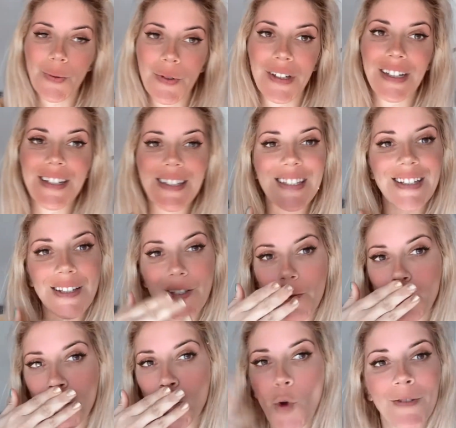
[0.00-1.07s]

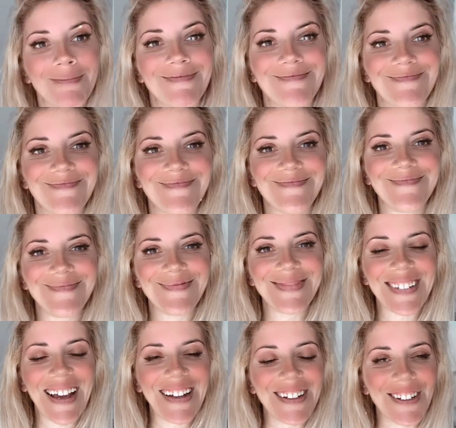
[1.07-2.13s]
kisses
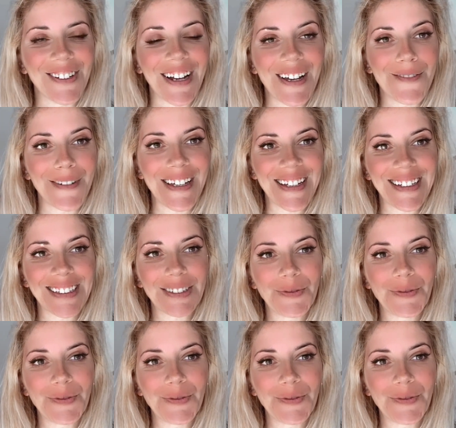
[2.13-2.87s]
and a great week.